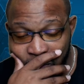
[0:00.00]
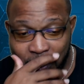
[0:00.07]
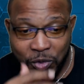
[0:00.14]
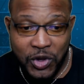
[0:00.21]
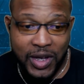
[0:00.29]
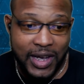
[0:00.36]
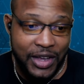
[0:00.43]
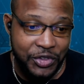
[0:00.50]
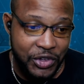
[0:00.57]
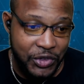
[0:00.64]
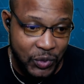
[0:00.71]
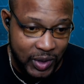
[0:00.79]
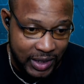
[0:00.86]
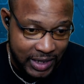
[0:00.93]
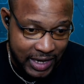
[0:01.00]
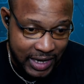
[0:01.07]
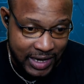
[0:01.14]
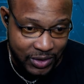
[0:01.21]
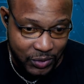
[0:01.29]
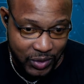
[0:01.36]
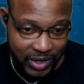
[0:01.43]
But more address one day
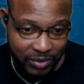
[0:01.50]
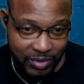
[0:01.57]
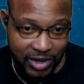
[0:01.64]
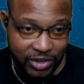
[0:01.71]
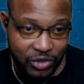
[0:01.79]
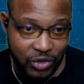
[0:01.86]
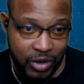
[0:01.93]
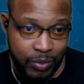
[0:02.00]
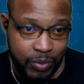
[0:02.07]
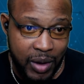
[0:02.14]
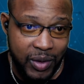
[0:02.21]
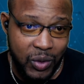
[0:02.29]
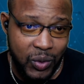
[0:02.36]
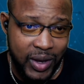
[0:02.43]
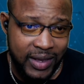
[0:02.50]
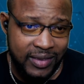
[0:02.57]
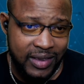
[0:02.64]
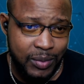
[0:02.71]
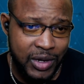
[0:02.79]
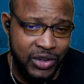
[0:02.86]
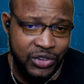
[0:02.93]
in the week. I'm not sure. Probably
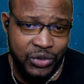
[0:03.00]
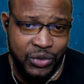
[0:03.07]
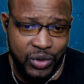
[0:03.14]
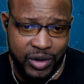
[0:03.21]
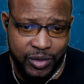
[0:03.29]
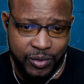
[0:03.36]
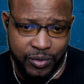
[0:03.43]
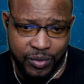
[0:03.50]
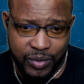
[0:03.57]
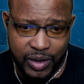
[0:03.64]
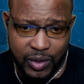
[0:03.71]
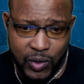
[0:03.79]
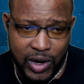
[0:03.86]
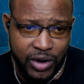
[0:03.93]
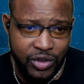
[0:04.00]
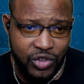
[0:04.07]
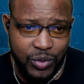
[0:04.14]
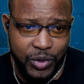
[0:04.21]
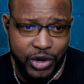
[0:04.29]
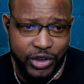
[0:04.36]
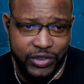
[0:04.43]
Wednesday. I'm not sure.
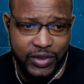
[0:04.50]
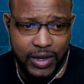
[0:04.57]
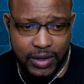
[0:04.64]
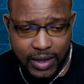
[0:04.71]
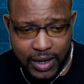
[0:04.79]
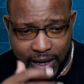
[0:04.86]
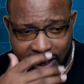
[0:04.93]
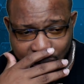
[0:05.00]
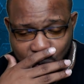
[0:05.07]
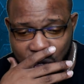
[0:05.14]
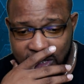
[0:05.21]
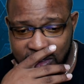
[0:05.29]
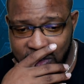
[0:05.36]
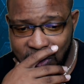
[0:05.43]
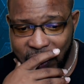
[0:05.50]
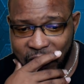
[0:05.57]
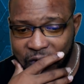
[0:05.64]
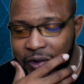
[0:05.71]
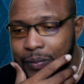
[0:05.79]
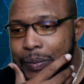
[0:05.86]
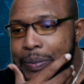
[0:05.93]
100%. We'll see how it go.